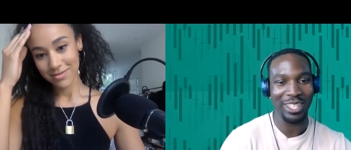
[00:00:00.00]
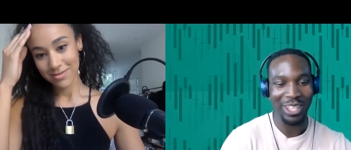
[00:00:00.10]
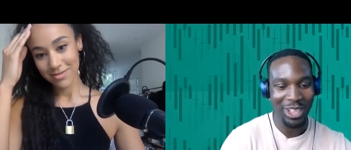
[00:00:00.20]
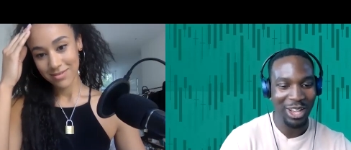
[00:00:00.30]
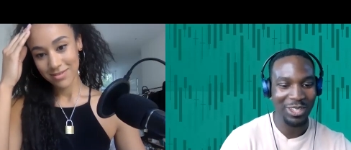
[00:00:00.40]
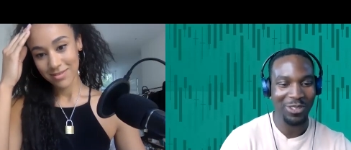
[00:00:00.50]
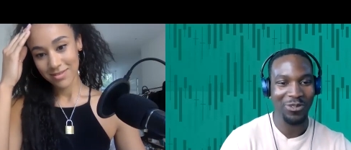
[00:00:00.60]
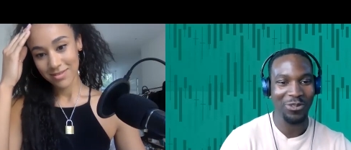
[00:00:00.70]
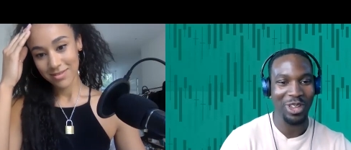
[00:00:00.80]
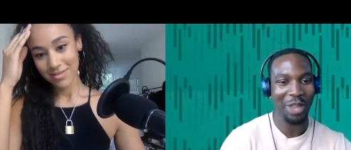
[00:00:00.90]
Speaker 1: in the last
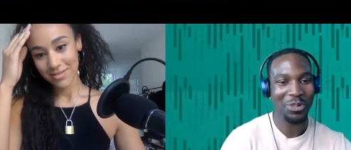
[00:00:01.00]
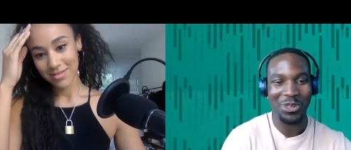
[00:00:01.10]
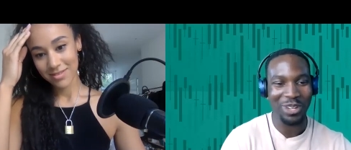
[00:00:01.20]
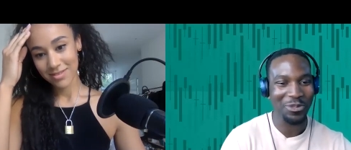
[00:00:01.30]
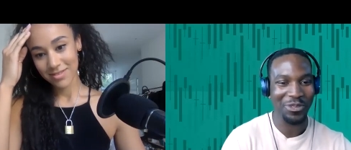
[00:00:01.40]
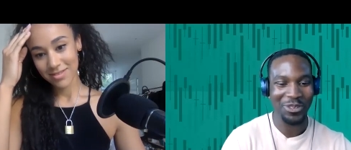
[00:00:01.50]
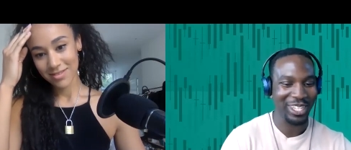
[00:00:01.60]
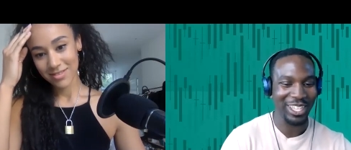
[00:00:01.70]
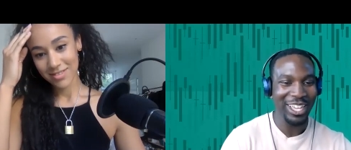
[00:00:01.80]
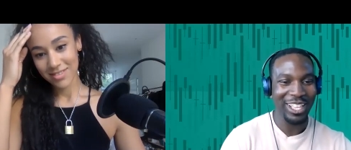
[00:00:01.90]
three, I'm sure we've all
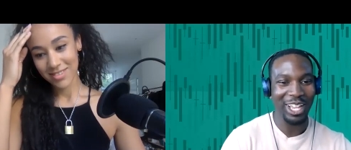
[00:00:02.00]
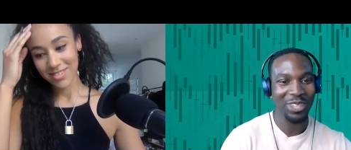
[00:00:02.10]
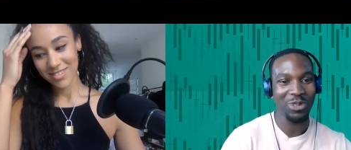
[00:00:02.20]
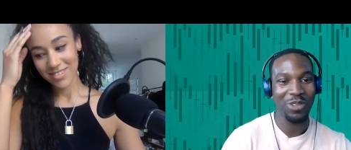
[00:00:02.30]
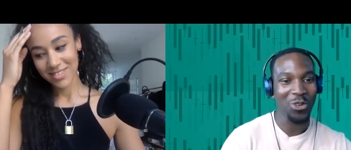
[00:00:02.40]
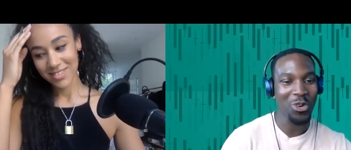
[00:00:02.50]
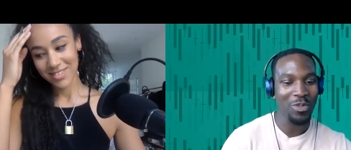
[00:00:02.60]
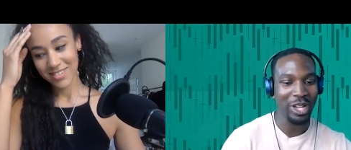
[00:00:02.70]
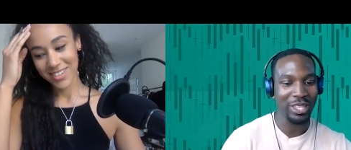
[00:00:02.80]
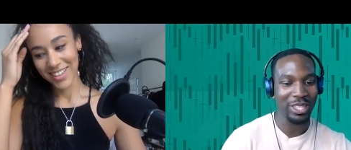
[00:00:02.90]
seen it, last three, four
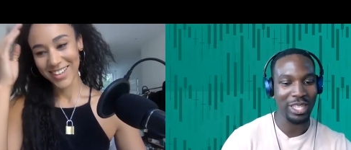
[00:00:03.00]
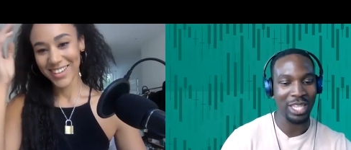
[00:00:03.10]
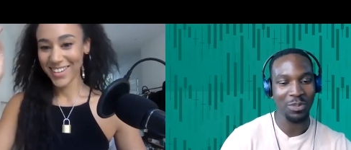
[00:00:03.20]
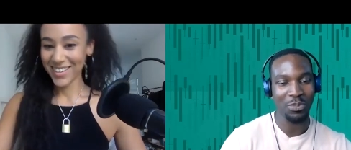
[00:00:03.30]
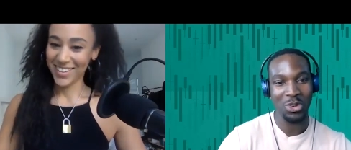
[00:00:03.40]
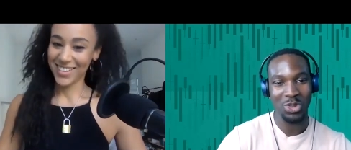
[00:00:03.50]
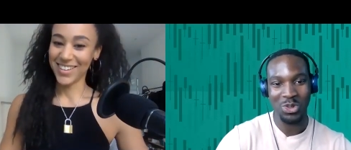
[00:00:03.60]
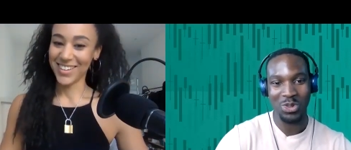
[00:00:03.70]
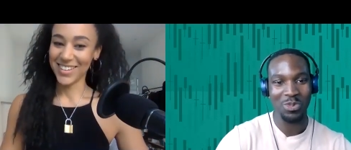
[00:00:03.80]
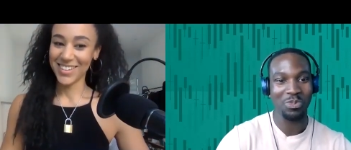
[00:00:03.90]
months as opposed
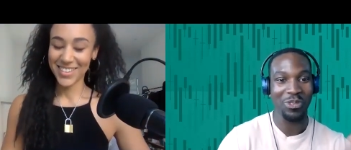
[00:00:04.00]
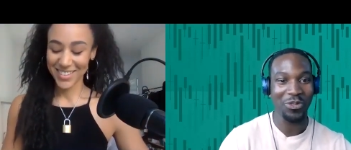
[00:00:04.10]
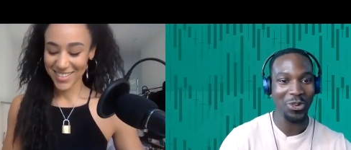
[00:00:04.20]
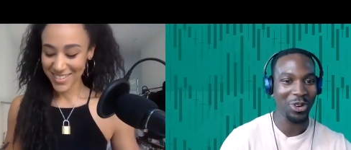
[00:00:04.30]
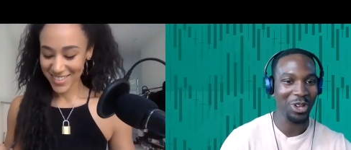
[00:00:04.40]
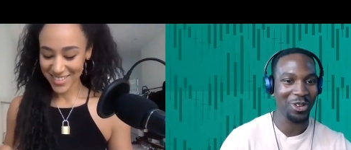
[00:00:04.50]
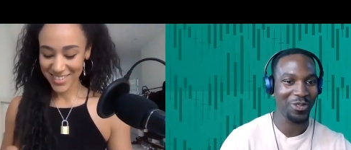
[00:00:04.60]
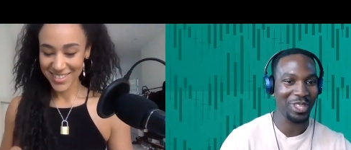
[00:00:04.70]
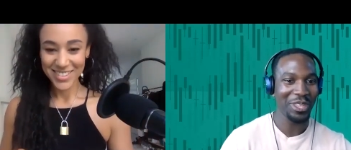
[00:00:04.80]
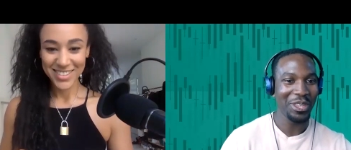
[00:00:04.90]
to before
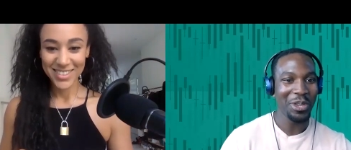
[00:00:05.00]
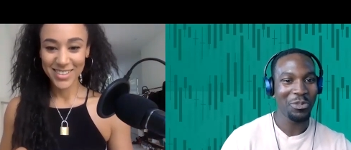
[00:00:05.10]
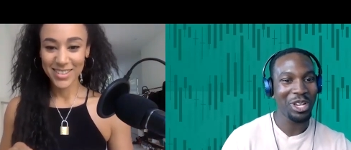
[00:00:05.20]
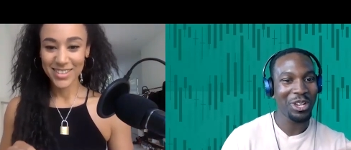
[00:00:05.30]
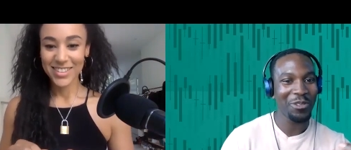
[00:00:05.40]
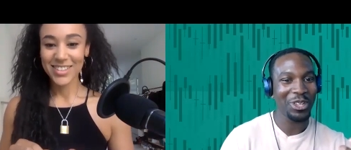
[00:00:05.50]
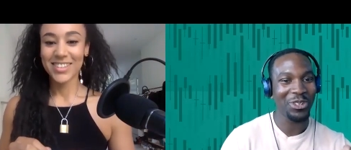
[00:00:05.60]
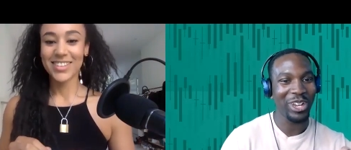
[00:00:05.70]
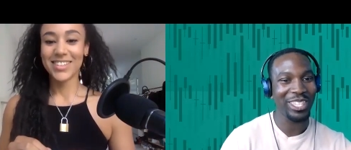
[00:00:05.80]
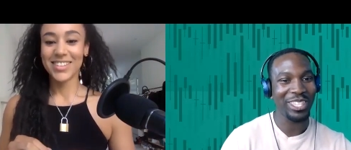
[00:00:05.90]
COVID, pre COVID
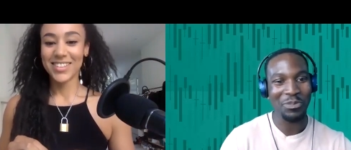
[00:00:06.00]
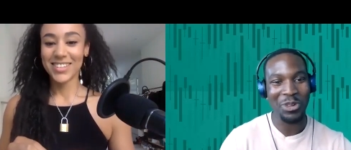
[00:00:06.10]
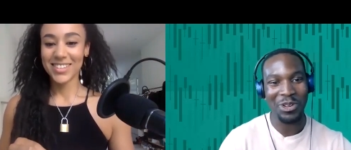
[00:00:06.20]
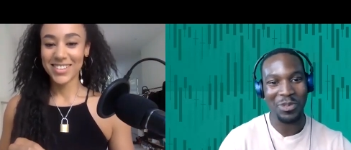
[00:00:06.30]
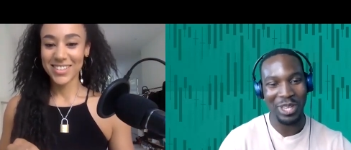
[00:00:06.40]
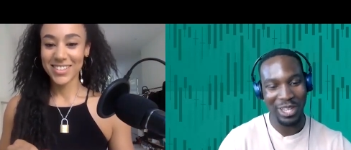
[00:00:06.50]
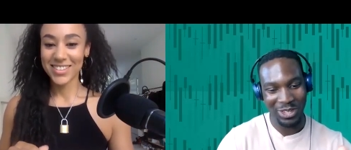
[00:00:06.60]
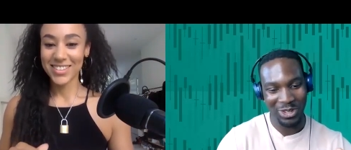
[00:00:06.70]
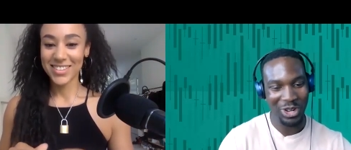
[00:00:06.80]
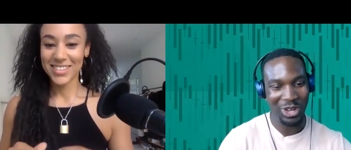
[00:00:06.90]
trading and pro, uh,
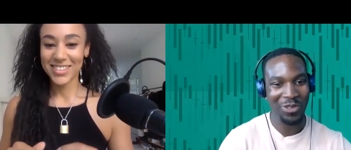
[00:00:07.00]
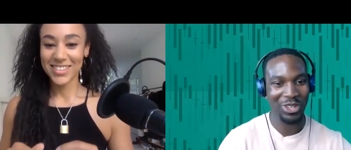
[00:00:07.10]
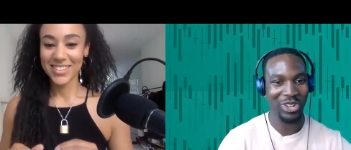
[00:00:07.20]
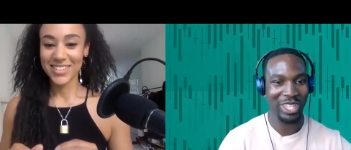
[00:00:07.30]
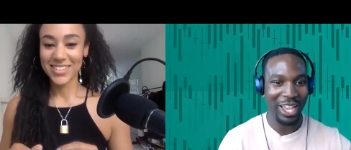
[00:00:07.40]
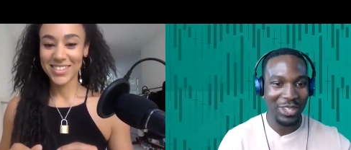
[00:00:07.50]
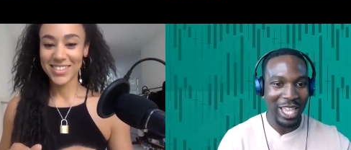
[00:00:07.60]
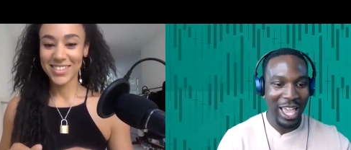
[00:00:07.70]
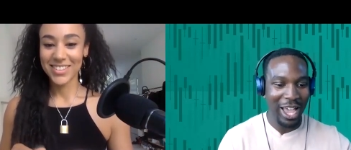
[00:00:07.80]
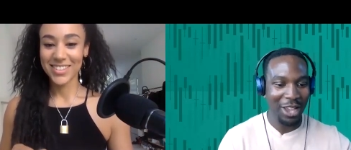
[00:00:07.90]
during COVID trading? How's,
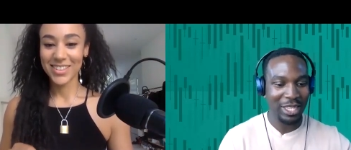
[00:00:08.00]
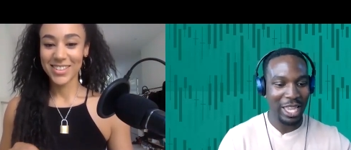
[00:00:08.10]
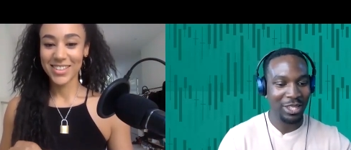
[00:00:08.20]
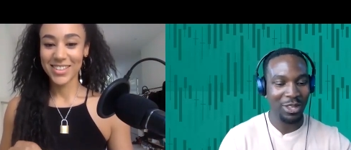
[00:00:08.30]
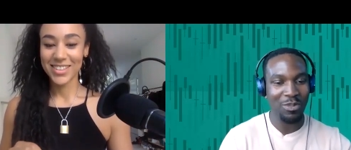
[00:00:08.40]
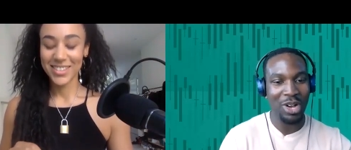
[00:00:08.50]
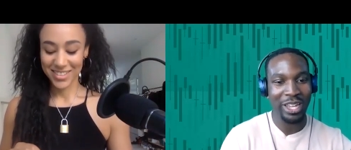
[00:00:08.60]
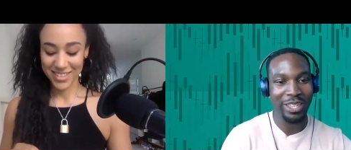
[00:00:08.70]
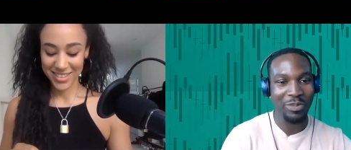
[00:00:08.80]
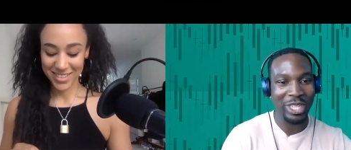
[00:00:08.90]
how's, how's the
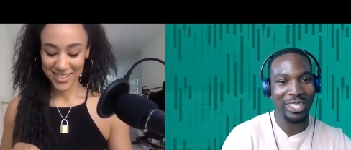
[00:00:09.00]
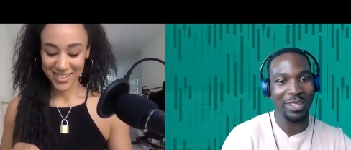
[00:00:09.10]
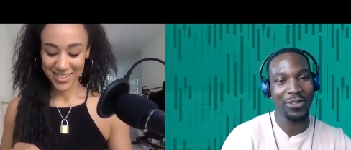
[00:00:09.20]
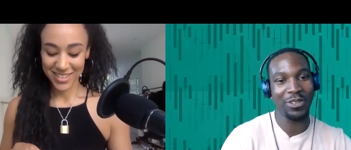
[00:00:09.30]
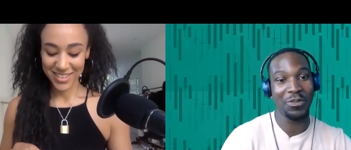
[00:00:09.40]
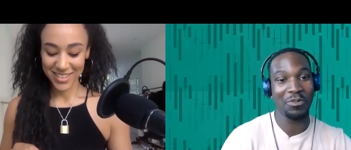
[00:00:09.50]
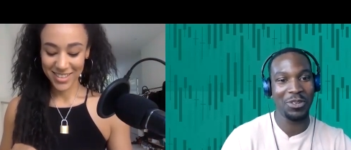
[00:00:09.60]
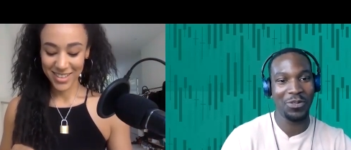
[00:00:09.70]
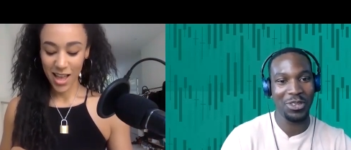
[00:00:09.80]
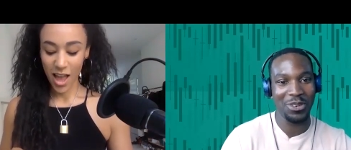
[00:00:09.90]
market been different for, me,
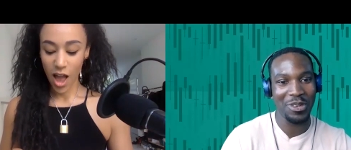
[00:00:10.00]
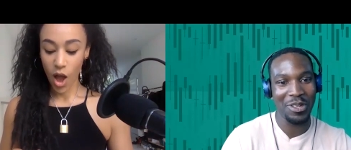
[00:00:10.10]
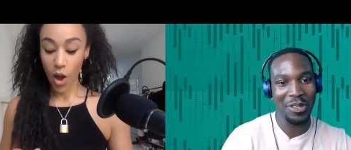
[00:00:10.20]
for you?